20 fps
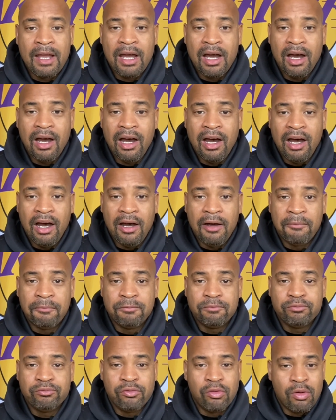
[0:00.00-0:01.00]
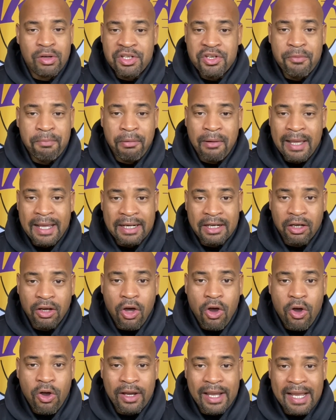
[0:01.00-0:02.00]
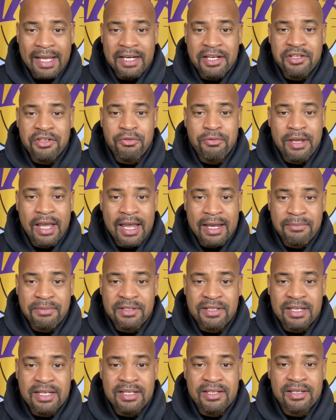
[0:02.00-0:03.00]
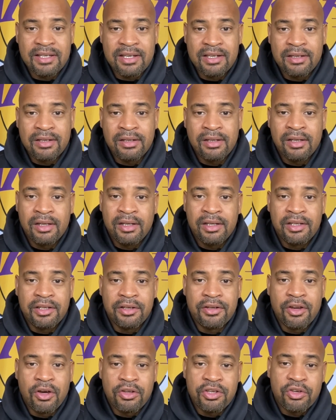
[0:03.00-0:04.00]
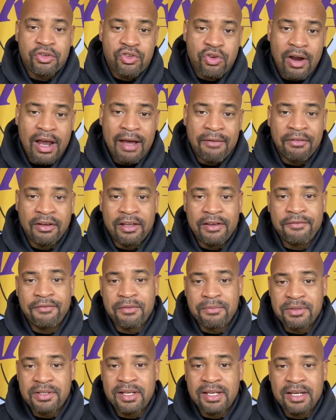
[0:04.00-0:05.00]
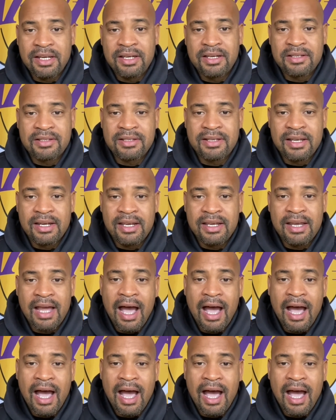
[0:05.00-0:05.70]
When you're playing a long 82 game season, you're traveling from city to city.